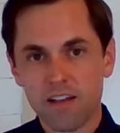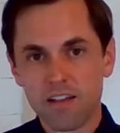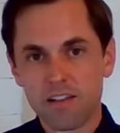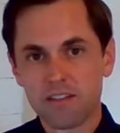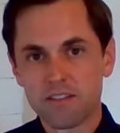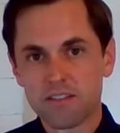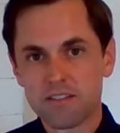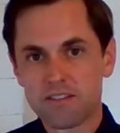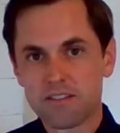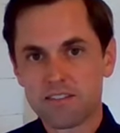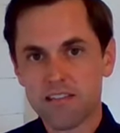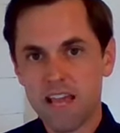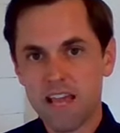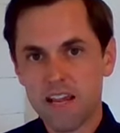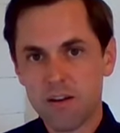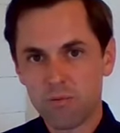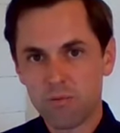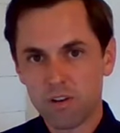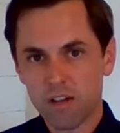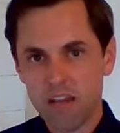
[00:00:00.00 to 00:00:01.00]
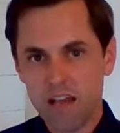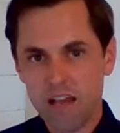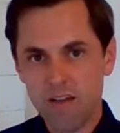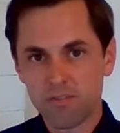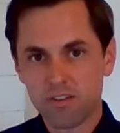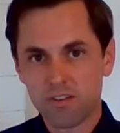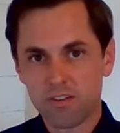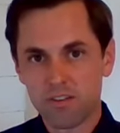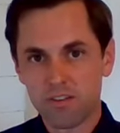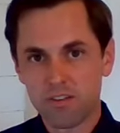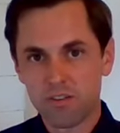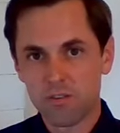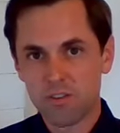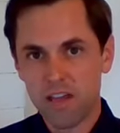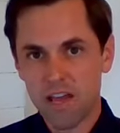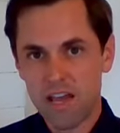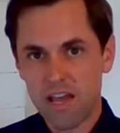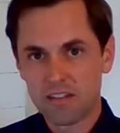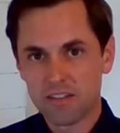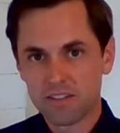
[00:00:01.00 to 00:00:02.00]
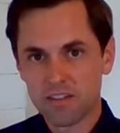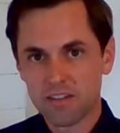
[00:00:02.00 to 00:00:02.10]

The state would have to do that.